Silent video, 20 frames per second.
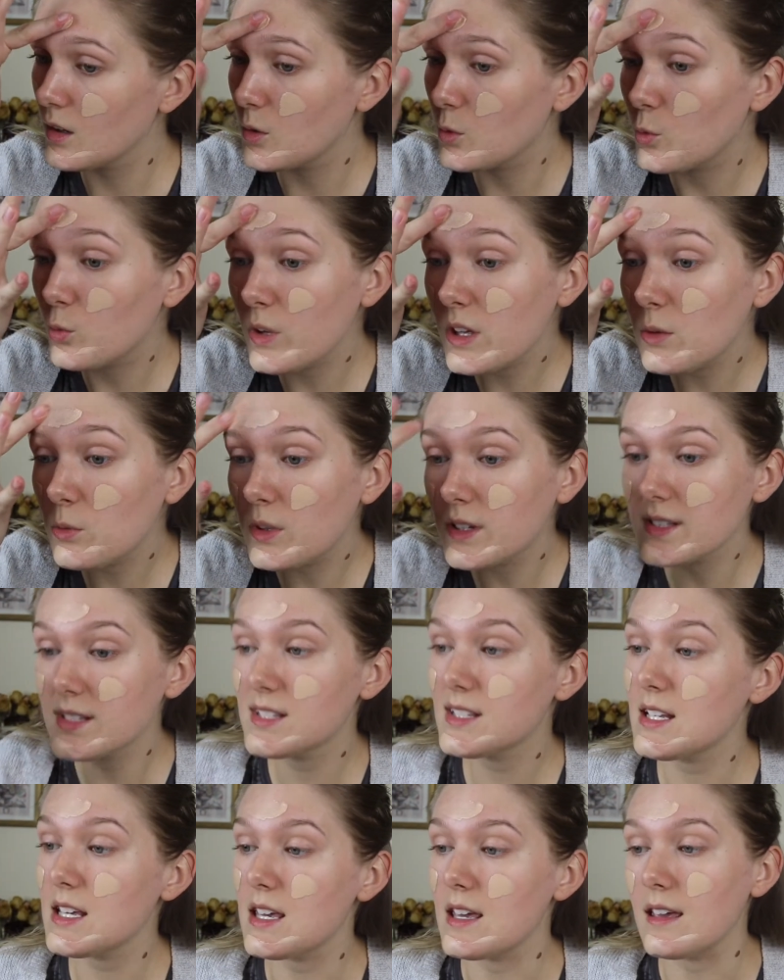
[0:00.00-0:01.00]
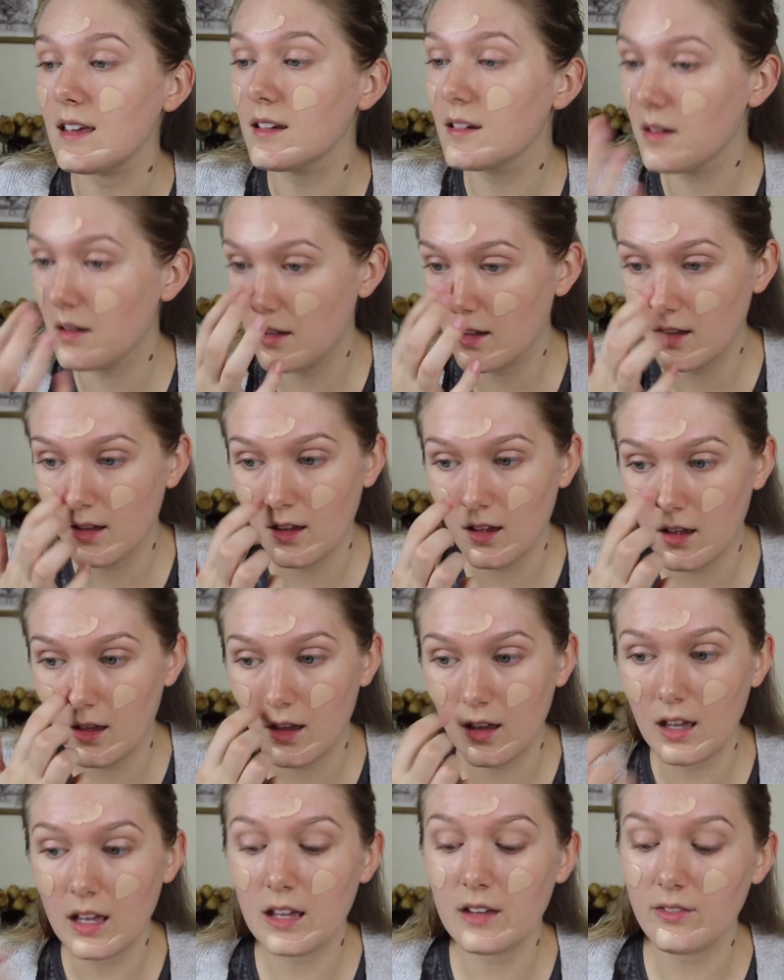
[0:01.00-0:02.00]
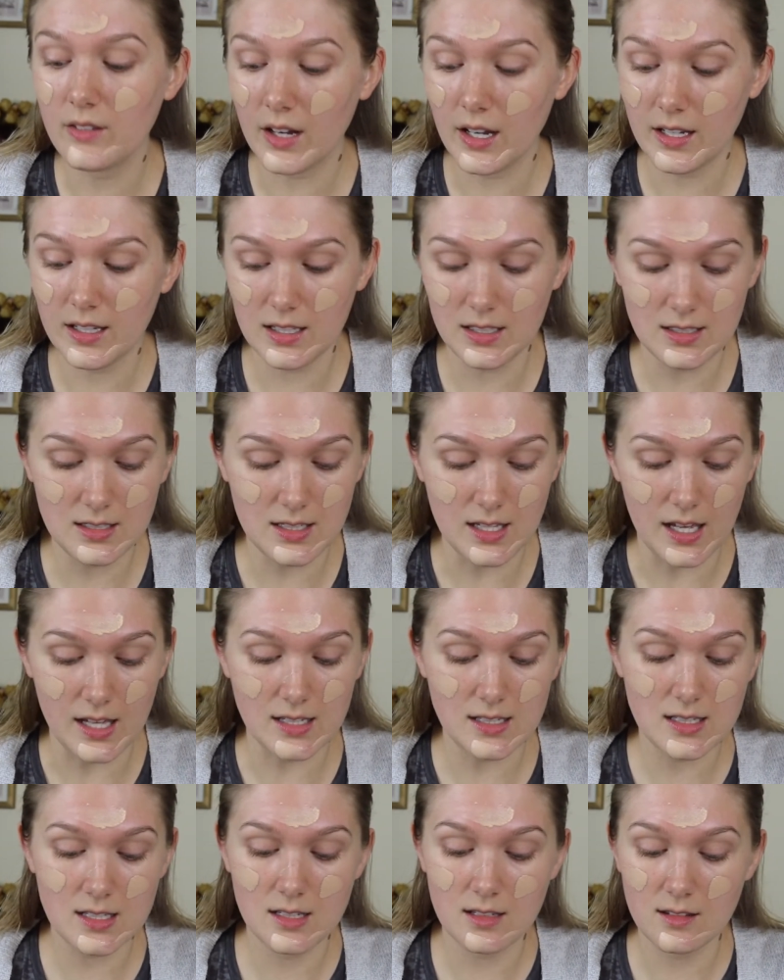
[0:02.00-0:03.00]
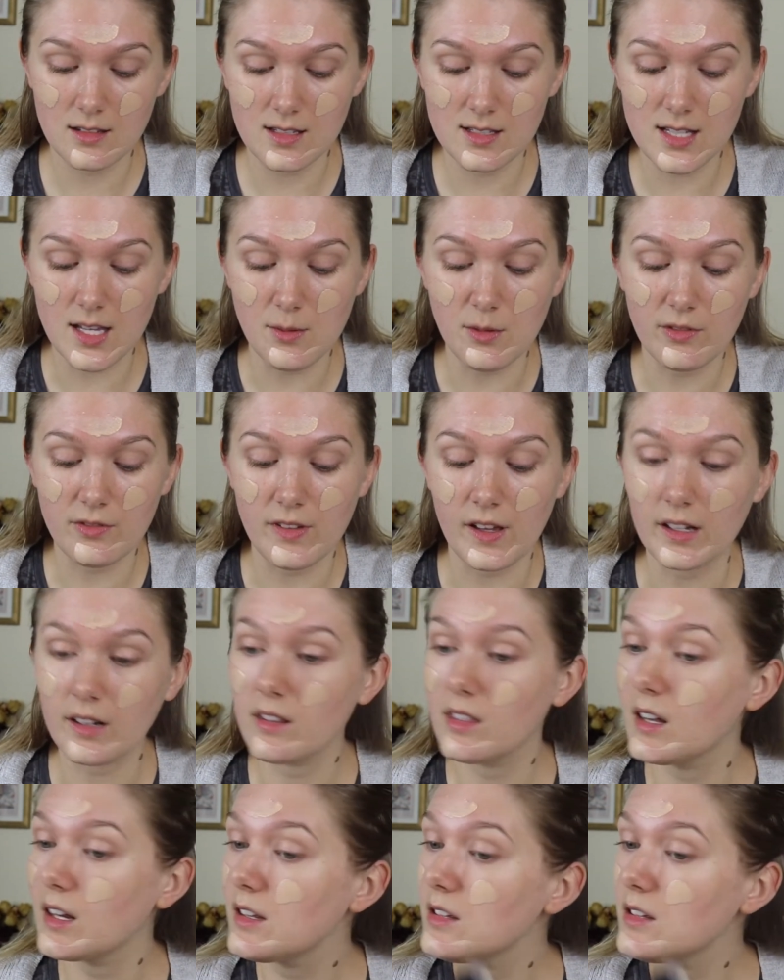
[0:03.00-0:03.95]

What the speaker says: we will see if I can get the same effect that I